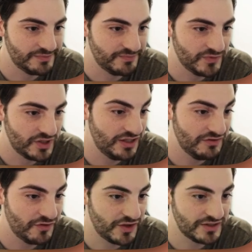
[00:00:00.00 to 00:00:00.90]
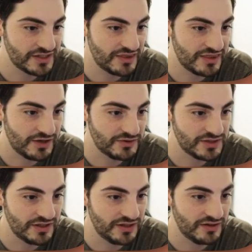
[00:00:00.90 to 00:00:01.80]
The default is
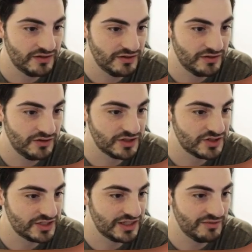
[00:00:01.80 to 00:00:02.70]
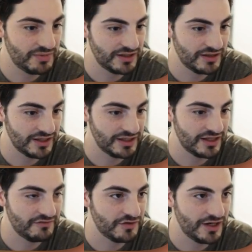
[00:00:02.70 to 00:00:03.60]
1,000. You can just keep it like
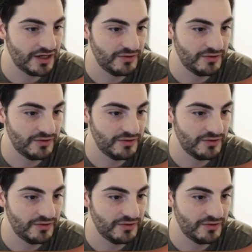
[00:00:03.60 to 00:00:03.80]
that for now.